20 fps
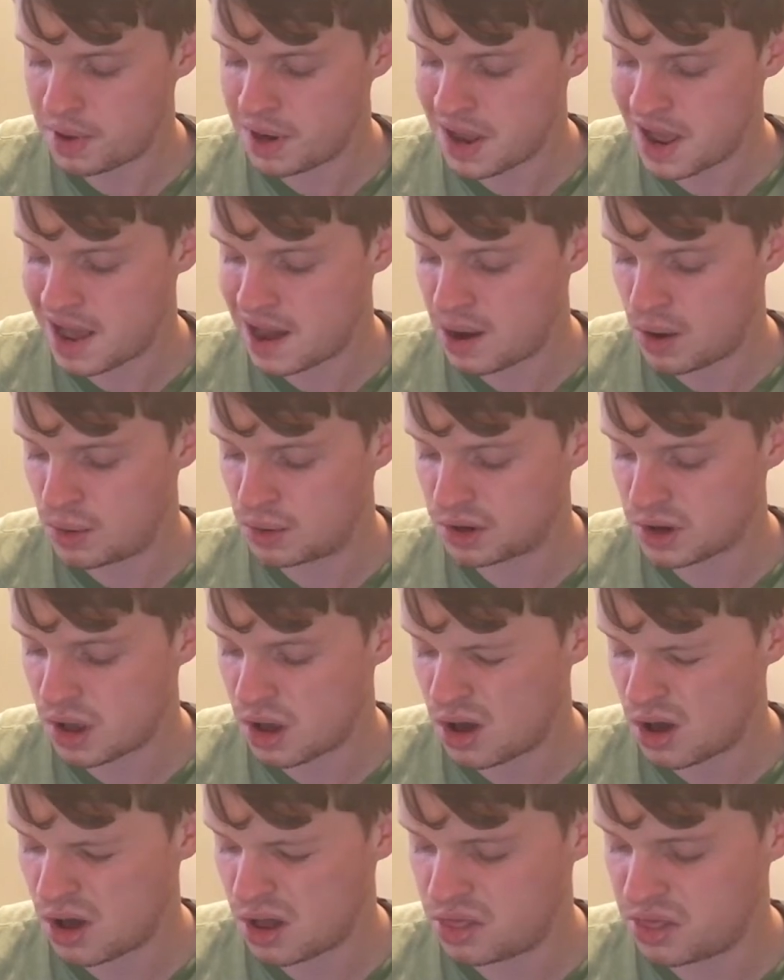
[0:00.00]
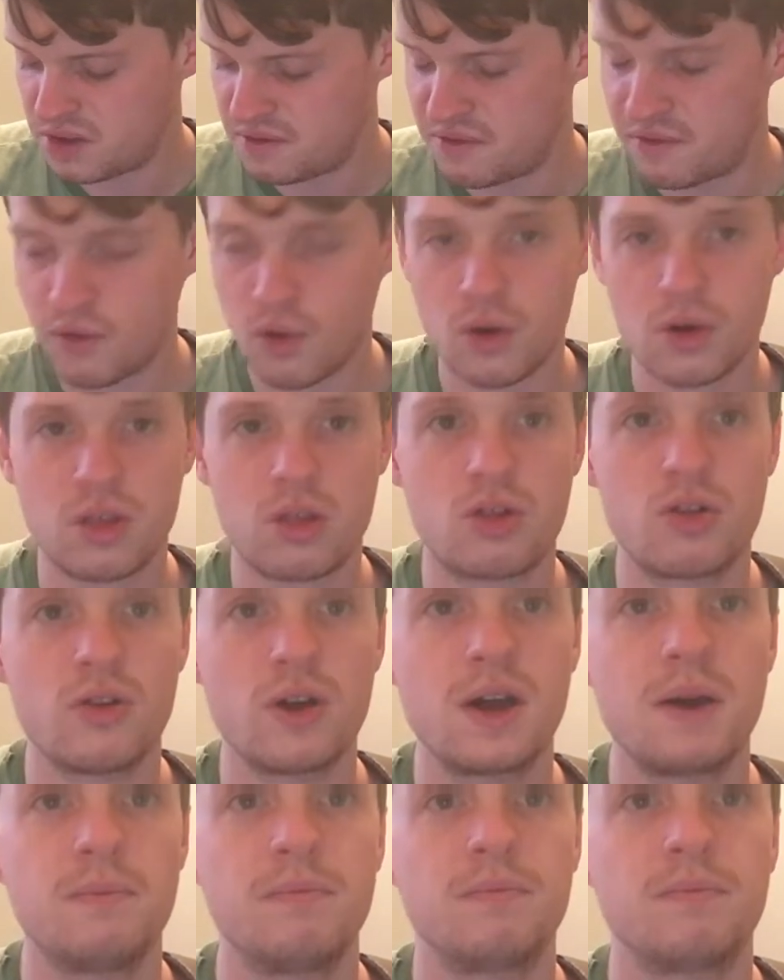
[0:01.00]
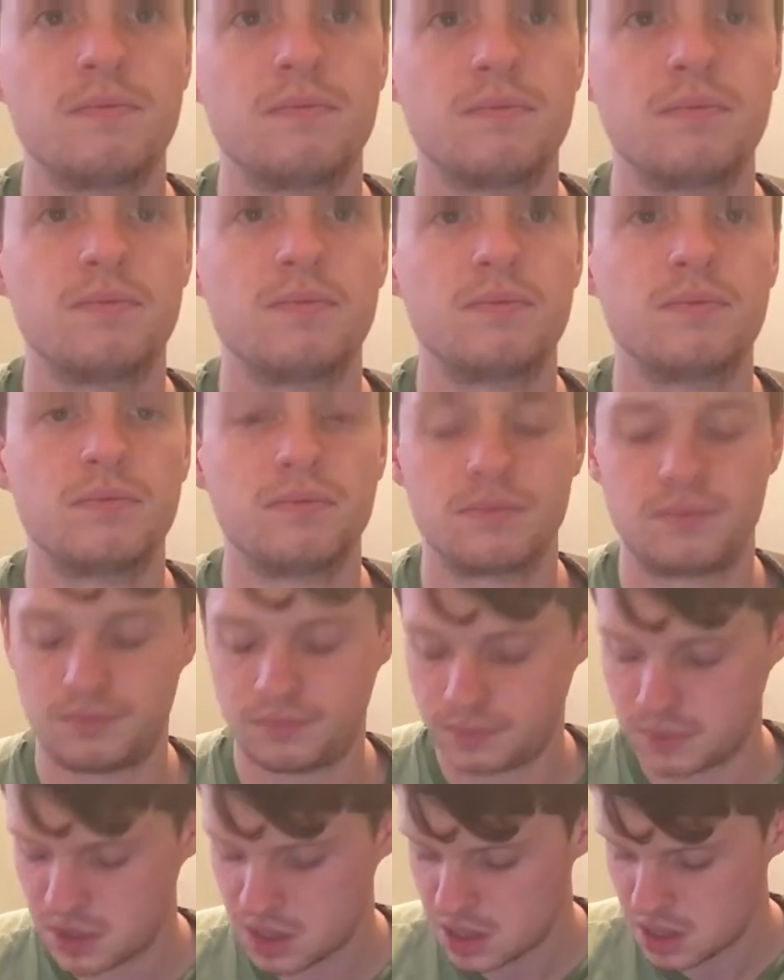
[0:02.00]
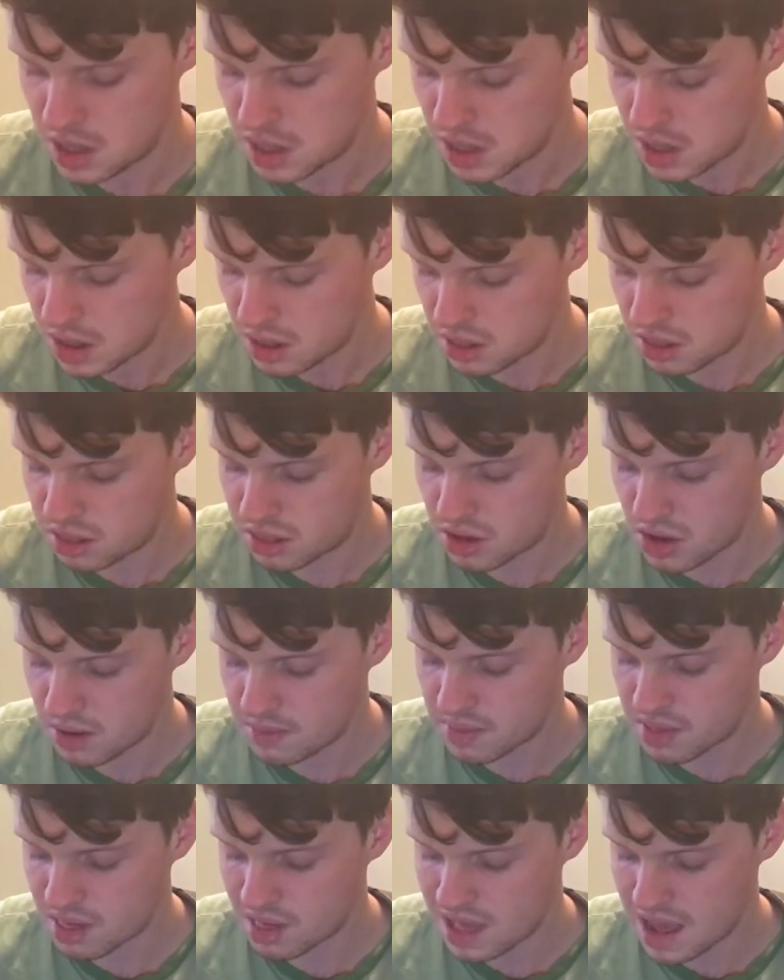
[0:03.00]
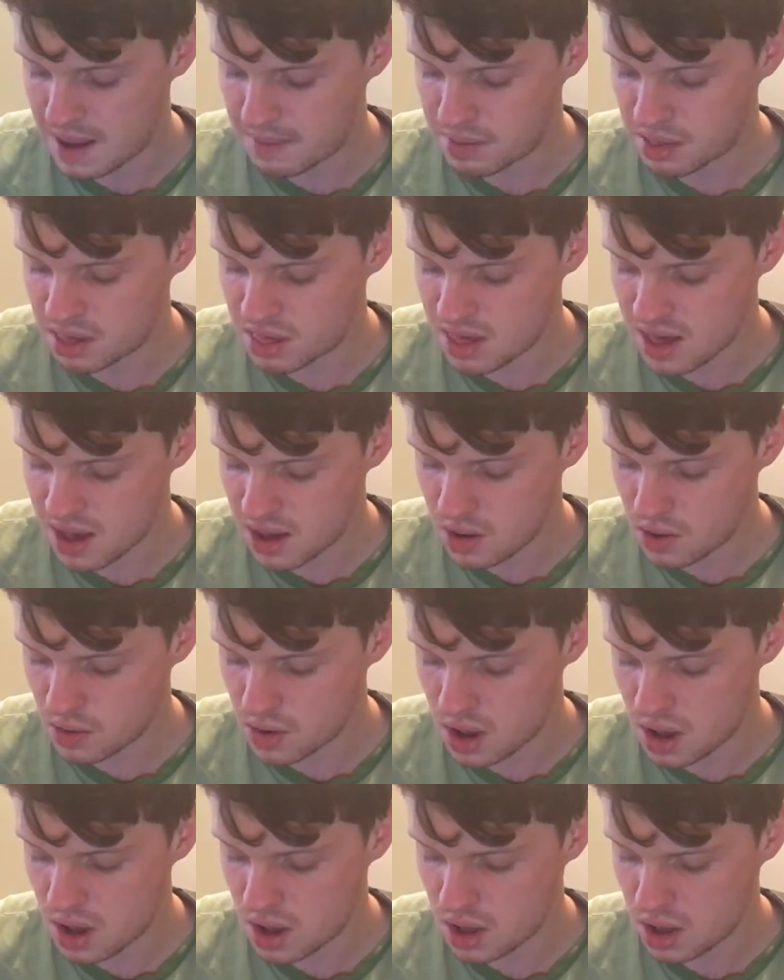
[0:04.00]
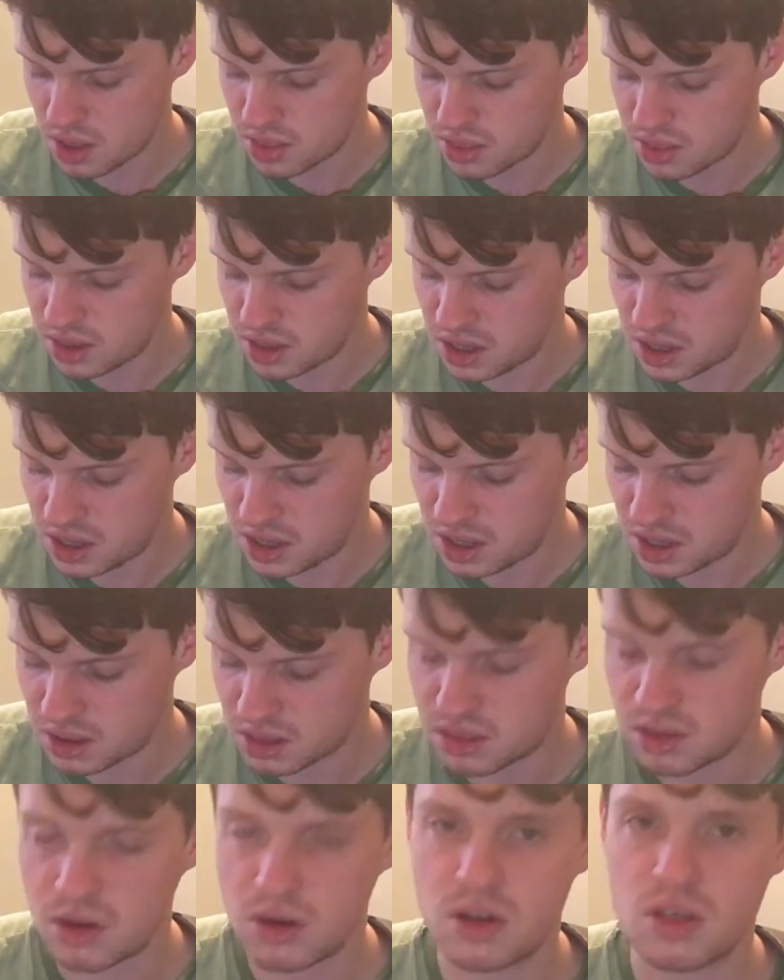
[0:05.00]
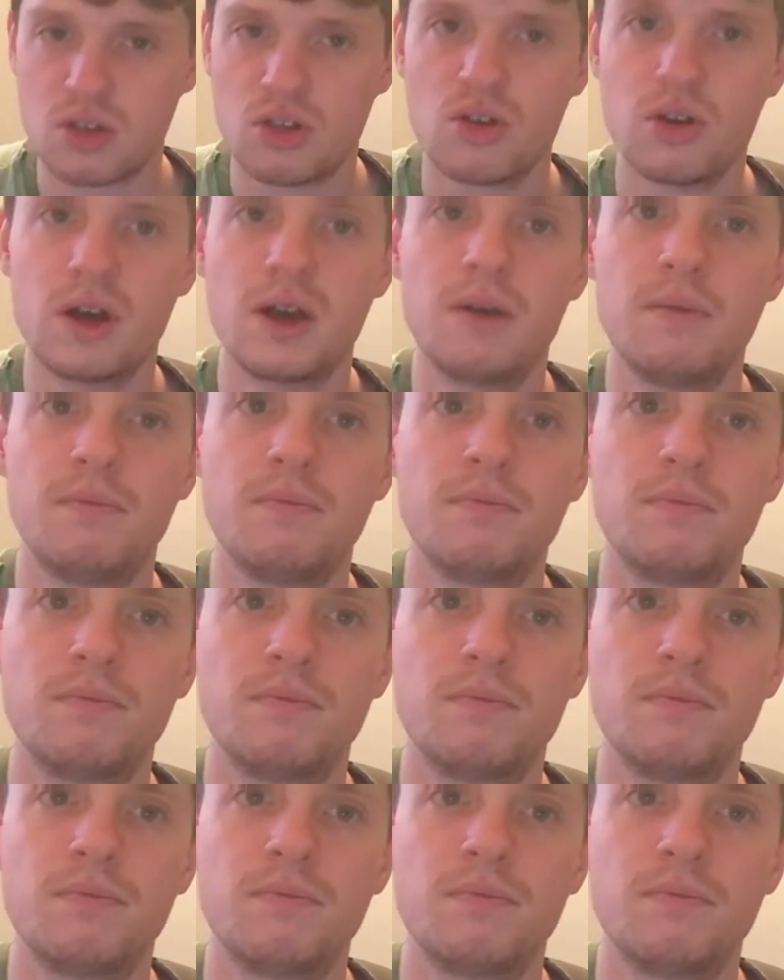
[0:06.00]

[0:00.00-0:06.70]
and out on the 4th string, thumb slaps down on the 3rd string,